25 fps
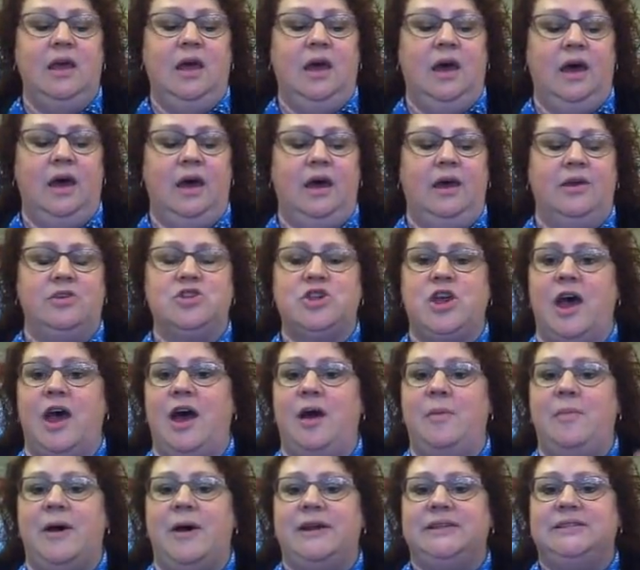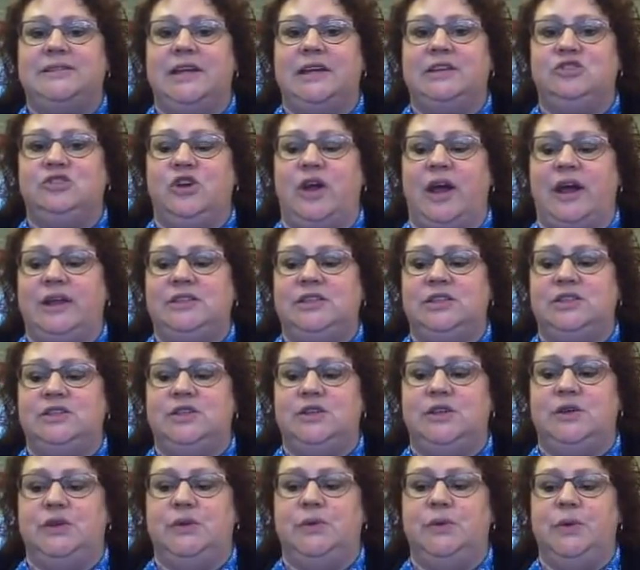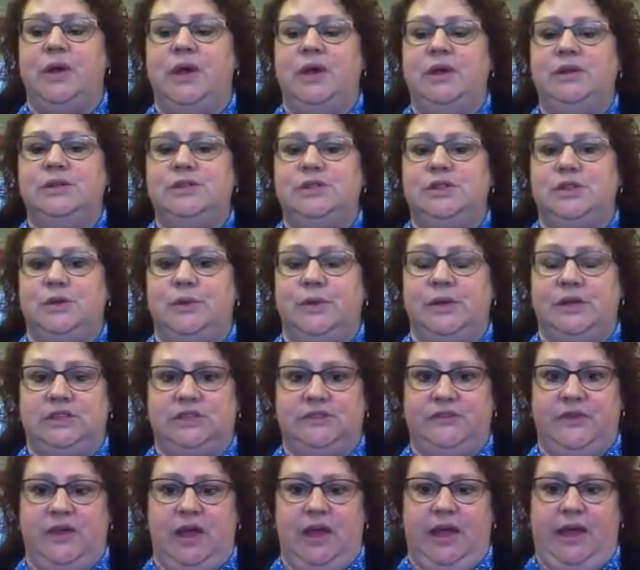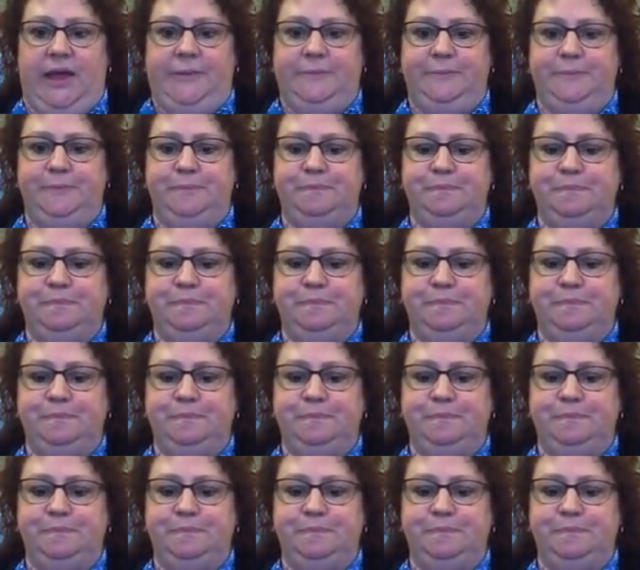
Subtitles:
Shah Abbas had tried to do to Isfahan.